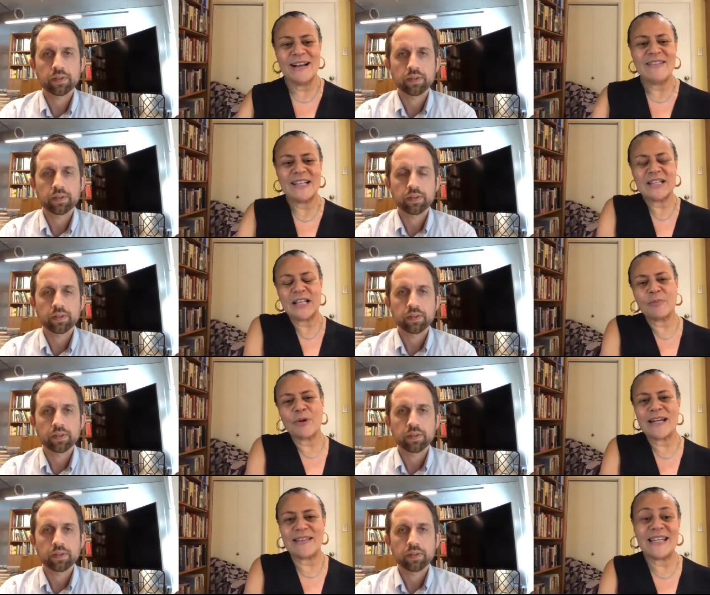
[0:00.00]
Speaker 1: that
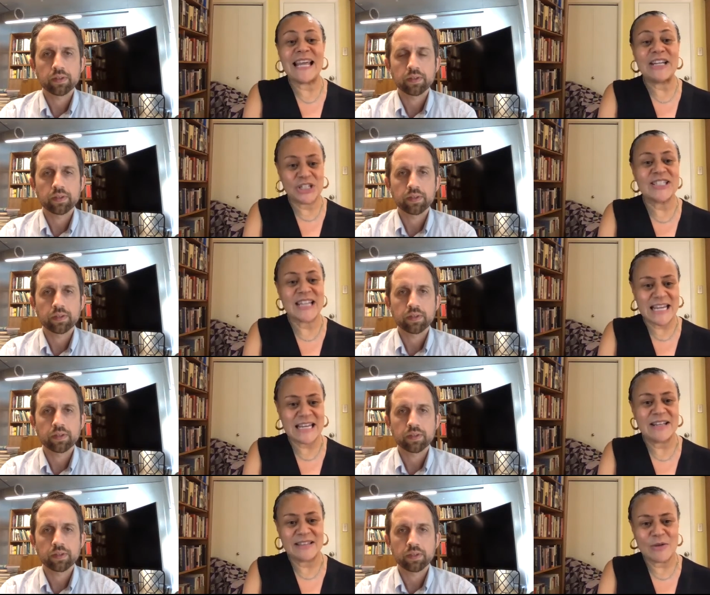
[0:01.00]
celebrating the nation state
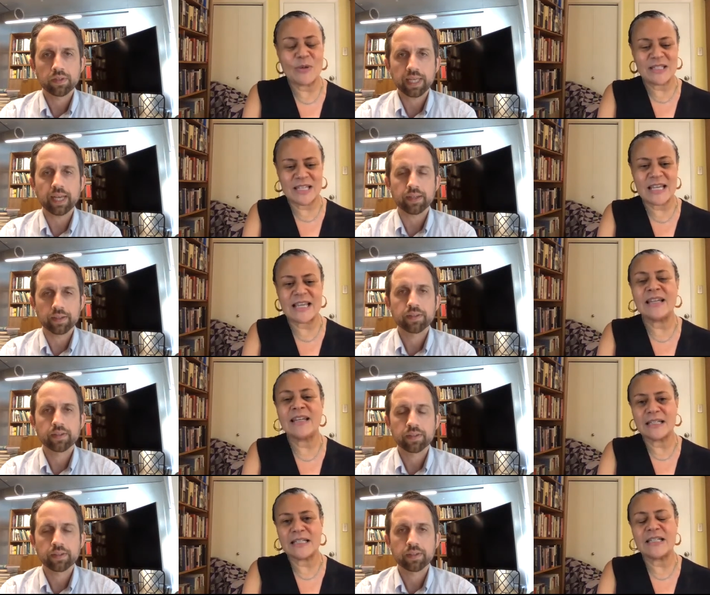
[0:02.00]
that we see in
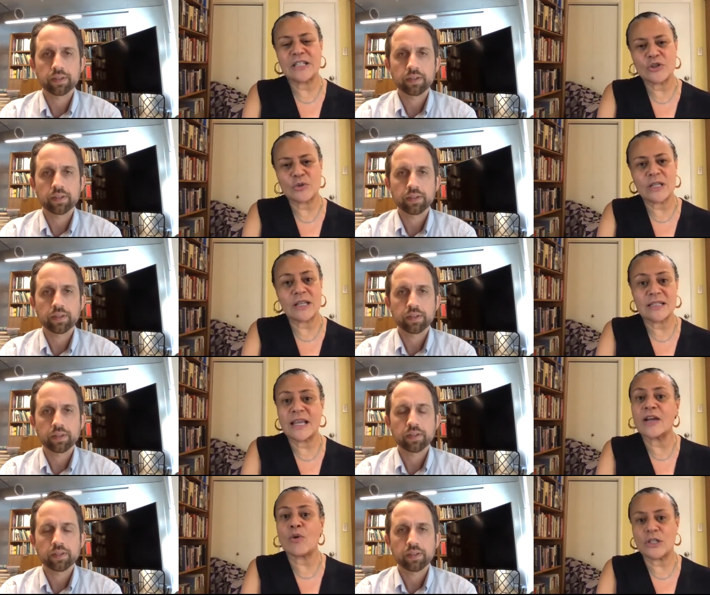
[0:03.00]
19th century, let's
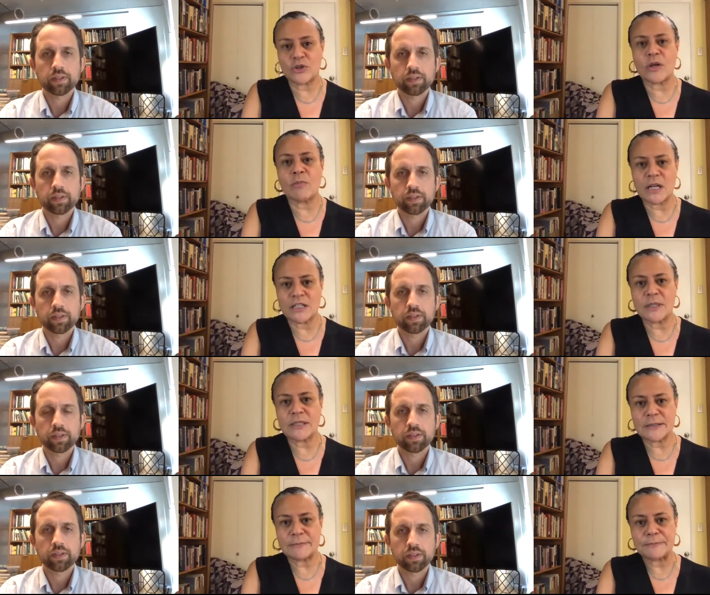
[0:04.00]
say, equestrian
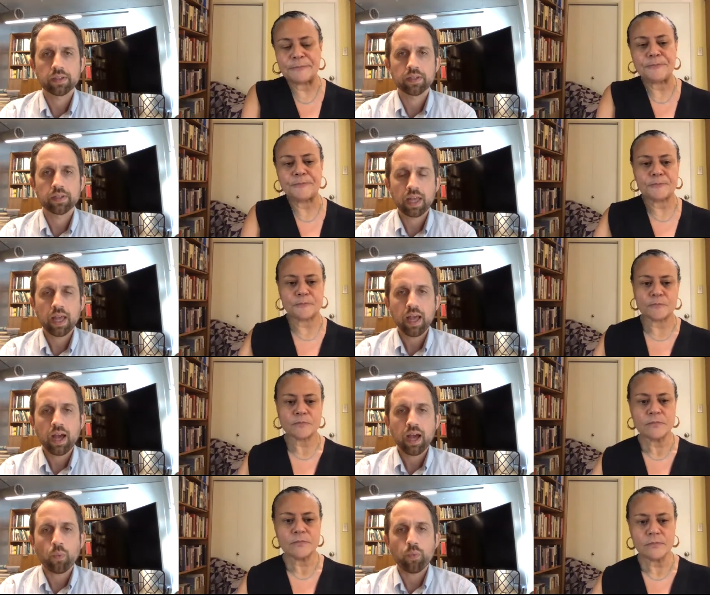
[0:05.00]
monuments.
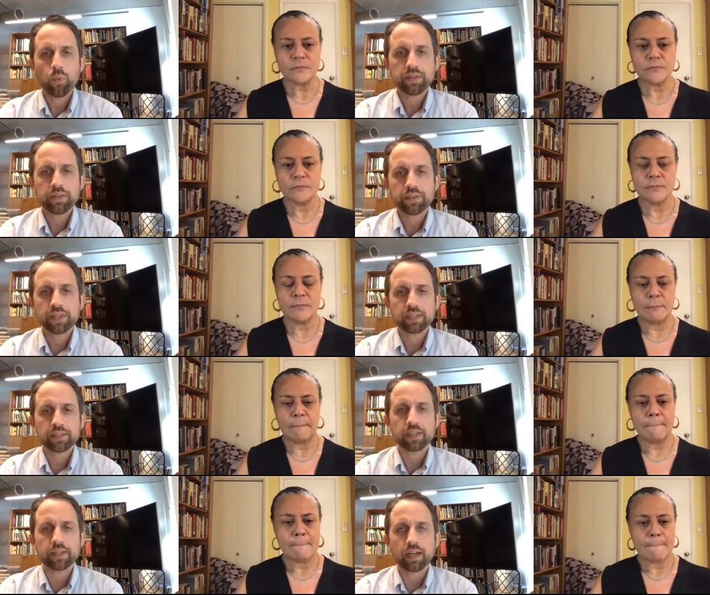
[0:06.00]
Speaker 2: One of the
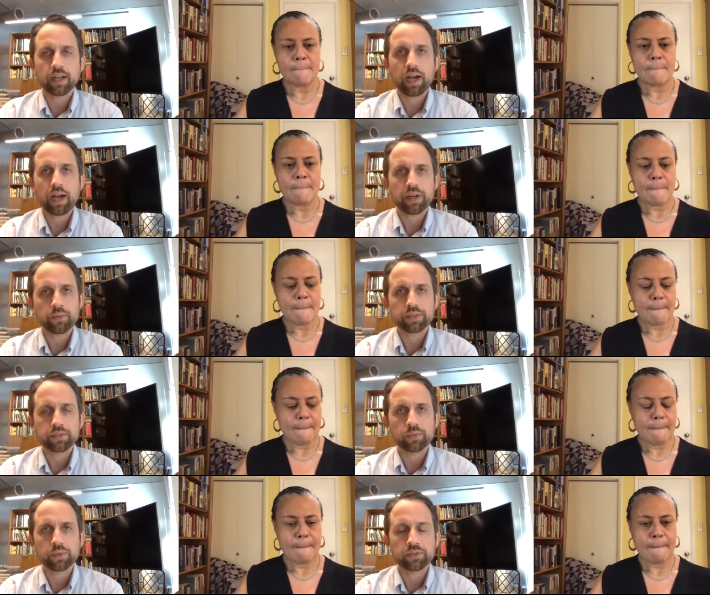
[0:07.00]
things that I thought
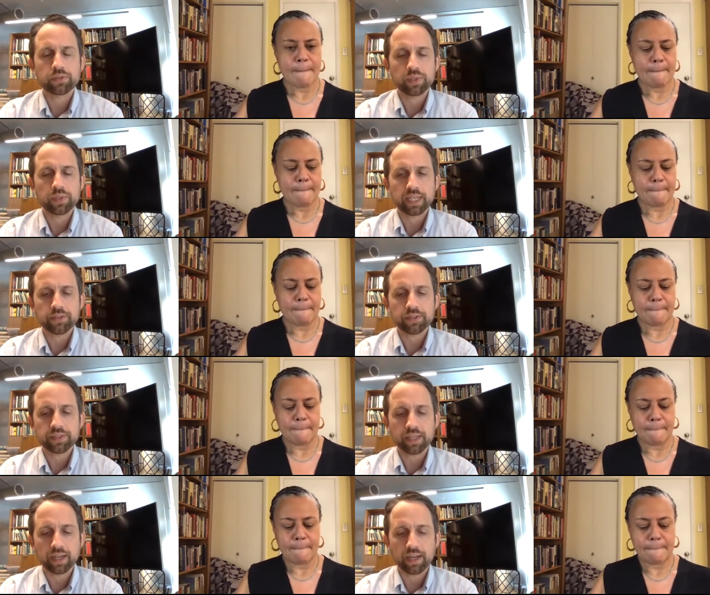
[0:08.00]
was was really
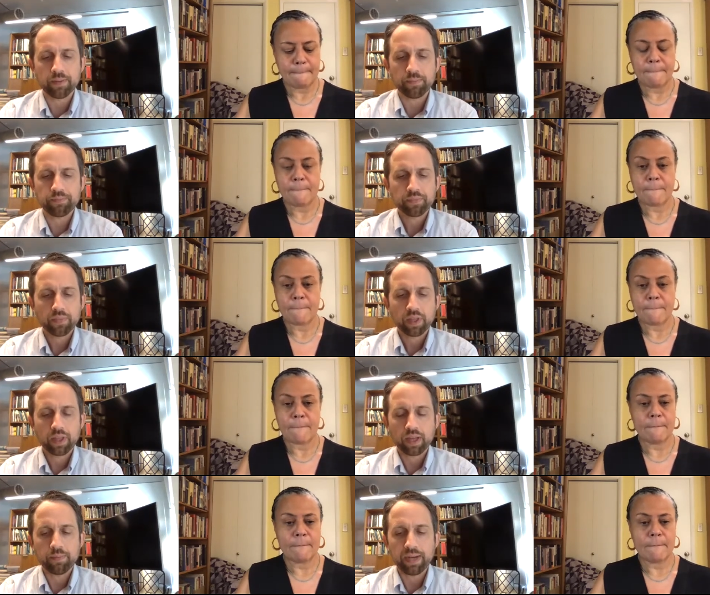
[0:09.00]
interesting um,
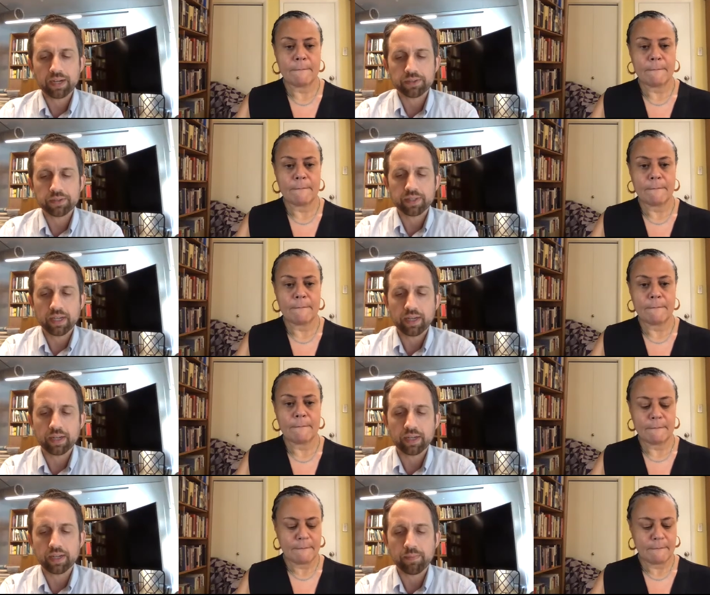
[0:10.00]
about uh,
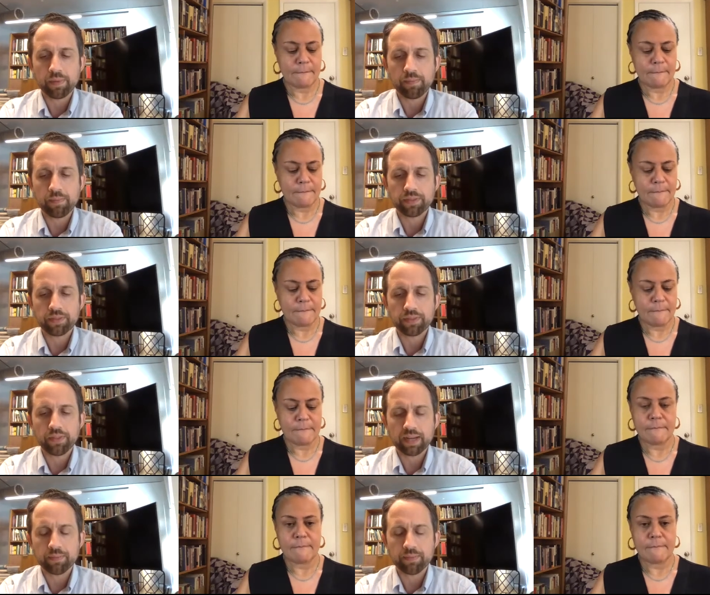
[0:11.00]
about that